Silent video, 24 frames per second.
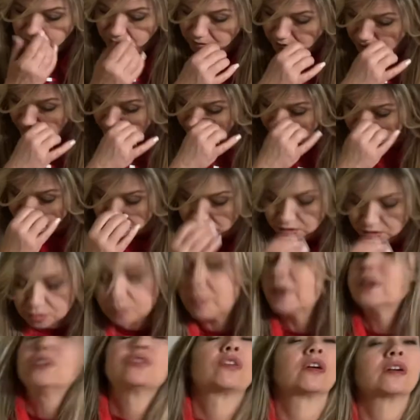and two
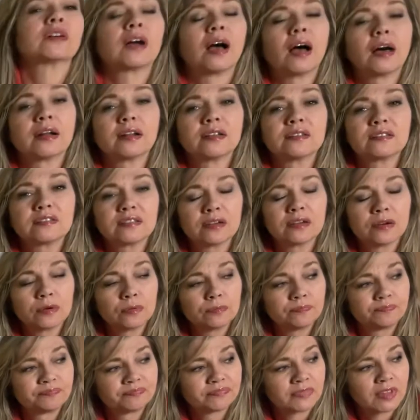major arcana. So
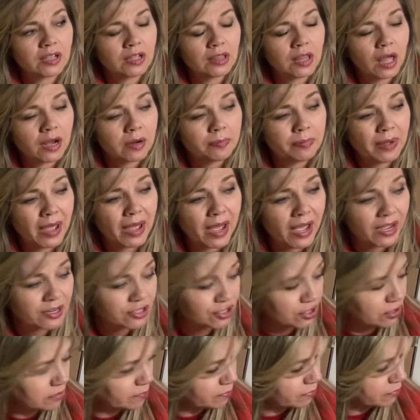a lot of
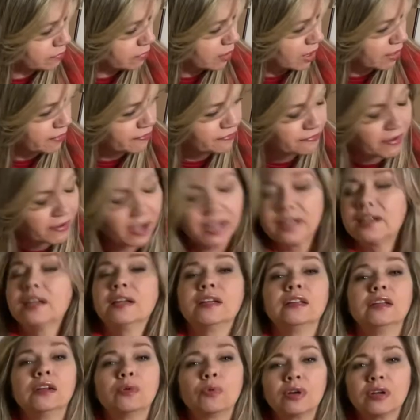passion, a lot of fighting.
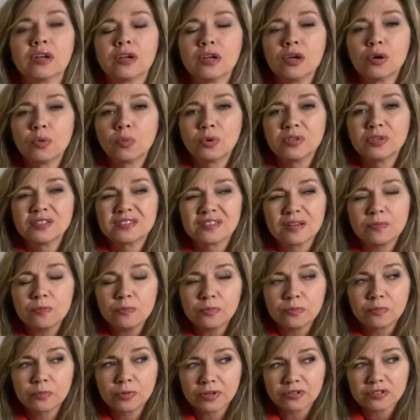You know what? When
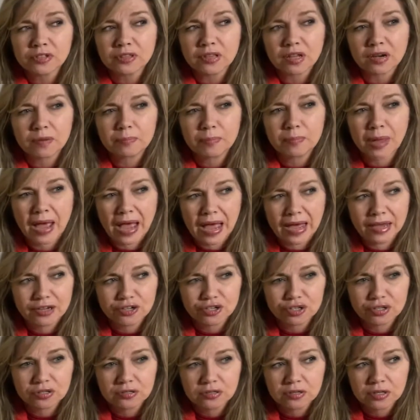there's a lot of
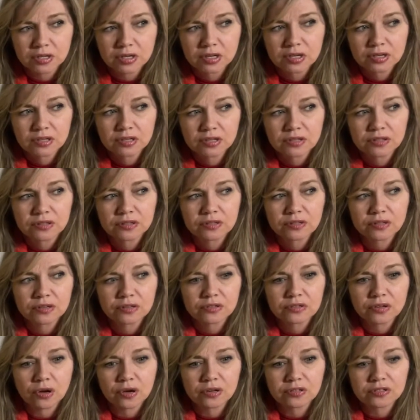passion, there's
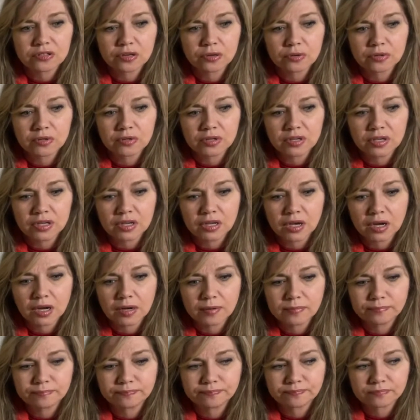also the
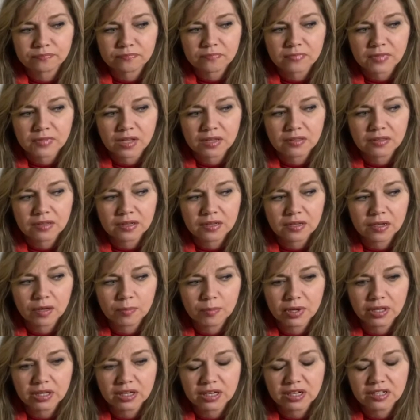
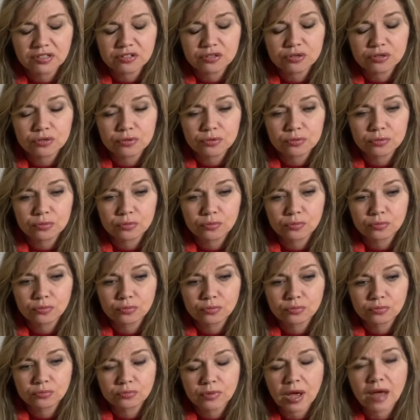ability to
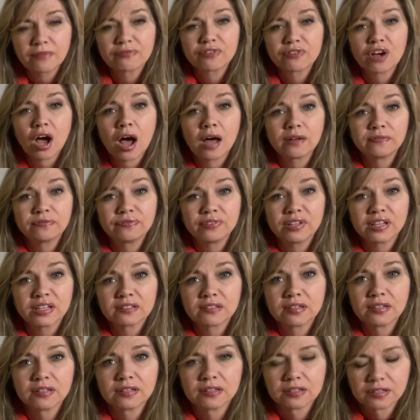have
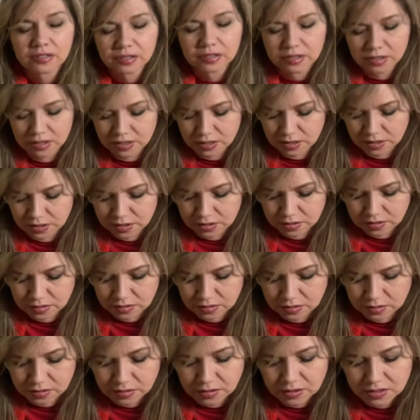conflict.
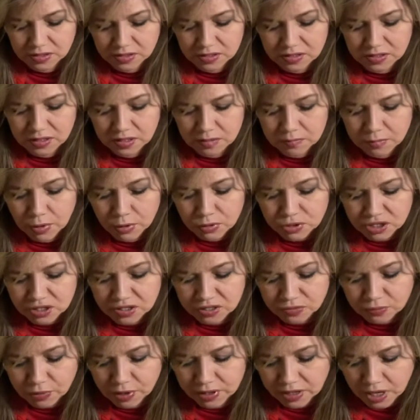Because the emotions
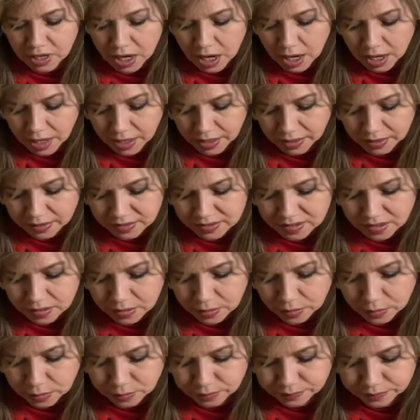run high,
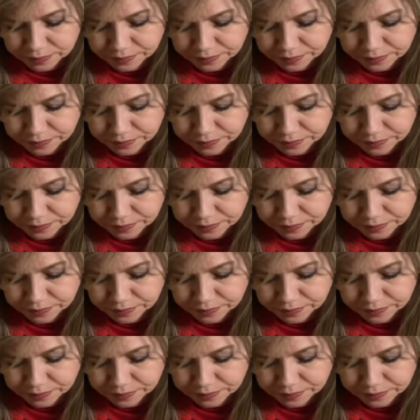so